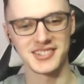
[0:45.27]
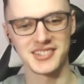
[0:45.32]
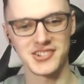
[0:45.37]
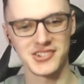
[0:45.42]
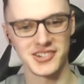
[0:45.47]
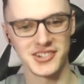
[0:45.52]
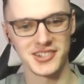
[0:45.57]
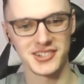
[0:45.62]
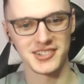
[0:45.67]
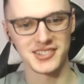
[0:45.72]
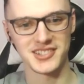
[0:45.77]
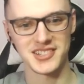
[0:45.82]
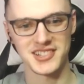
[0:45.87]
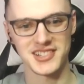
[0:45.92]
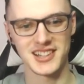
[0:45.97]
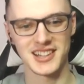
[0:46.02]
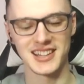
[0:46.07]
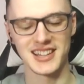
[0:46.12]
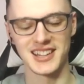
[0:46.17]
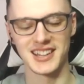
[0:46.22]
True.
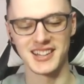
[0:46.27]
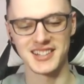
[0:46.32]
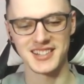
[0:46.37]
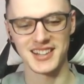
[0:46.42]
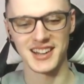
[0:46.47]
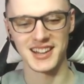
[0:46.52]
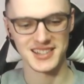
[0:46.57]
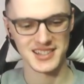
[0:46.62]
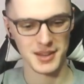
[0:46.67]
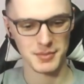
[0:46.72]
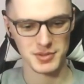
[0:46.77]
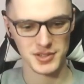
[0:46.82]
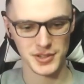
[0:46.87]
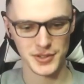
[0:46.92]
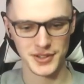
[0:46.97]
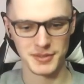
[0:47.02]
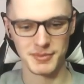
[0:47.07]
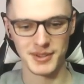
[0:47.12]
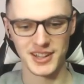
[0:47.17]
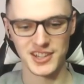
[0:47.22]
Just like Hina the last
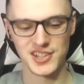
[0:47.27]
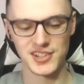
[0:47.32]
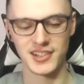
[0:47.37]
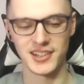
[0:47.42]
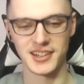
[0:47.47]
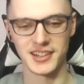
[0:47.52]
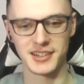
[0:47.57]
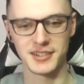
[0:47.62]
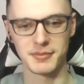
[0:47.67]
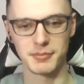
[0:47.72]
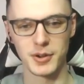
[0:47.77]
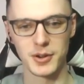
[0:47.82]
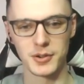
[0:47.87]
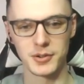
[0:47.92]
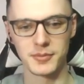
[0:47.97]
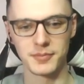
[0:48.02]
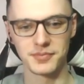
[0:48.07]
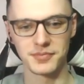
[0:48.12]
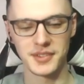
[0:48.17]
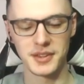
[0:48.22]
episode, it makes you like
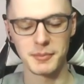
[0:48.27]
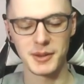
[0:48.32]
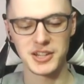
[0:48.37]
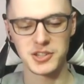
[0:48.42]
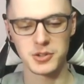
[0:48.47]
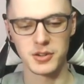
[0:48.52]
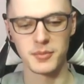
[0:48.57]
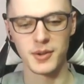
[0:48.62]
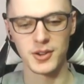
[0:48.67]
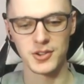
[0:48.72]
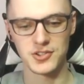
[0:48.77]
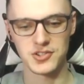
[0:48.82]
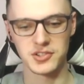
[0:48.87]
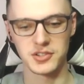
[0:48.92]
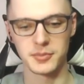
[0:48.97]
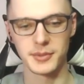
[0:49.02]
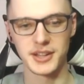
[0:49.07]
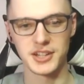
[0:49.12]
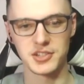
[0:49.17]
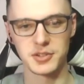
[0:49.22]
mo it makes you
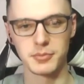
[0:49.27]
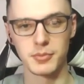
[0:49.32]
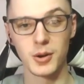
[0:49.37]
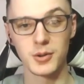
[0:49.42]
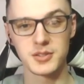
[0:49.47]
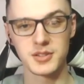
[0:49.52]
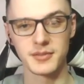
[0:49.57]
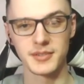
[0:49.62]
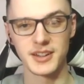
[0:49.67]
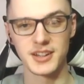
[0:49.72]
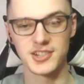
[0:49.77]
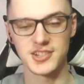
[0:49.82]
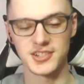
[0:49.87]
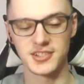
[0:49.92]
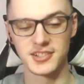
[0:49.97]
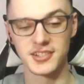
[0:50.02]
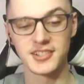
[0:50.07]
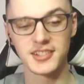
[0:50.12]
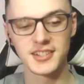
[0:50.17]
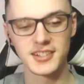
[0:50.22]
emotional, makes you
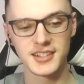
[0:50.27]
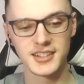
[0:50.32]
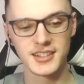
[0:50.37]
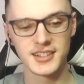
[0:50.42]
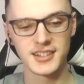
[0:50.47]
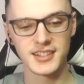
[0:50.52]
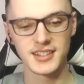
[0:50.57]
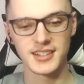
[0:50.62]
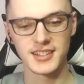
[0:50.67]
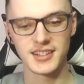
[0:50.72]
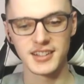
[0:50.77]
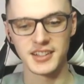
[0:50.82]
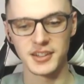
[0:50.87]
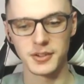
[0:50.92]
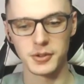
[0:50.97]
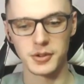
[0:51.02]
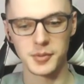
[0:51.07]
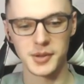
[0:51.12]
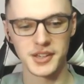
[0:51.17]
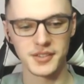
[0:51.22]
motivational.
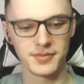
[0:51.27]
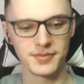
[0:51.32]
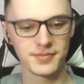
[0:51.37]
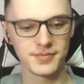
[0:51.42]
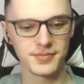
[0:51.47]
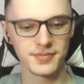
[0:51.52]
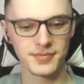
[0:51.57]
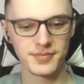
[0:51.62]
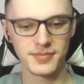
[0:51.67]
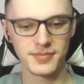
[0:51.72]
You know what I mean?